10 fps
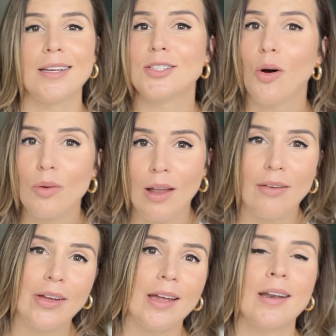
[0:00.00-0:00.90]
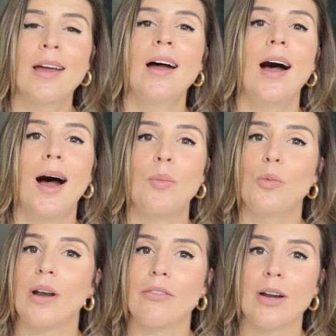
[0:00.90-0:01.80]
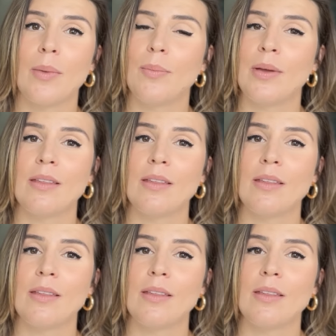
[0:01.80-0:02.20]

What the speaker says: don't love it, whatever it might be,